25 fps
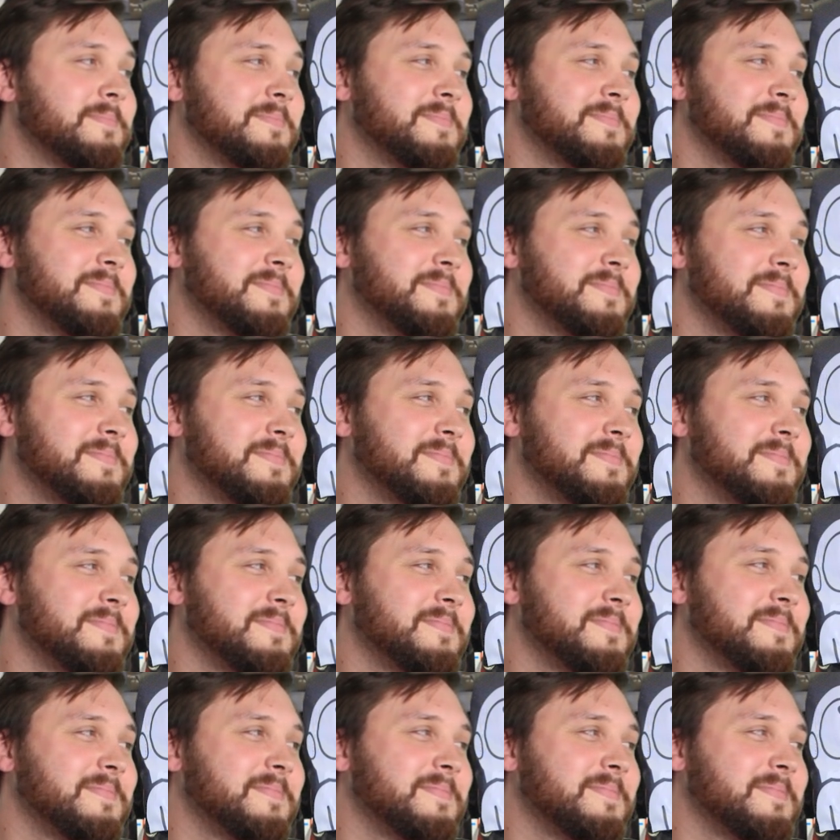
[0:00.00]

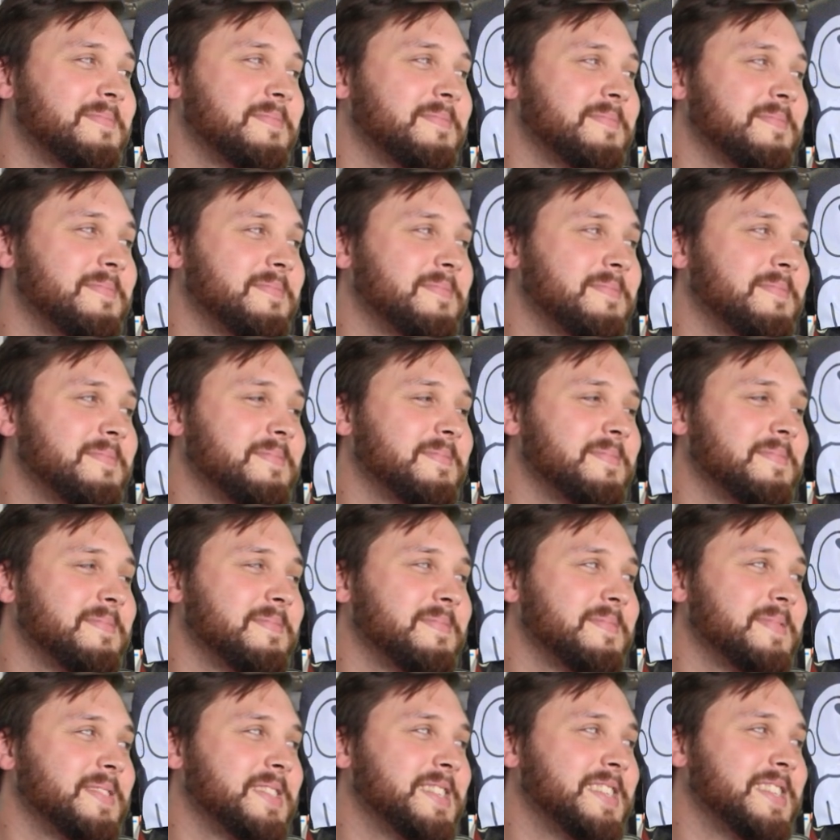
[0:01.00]
(not speaking)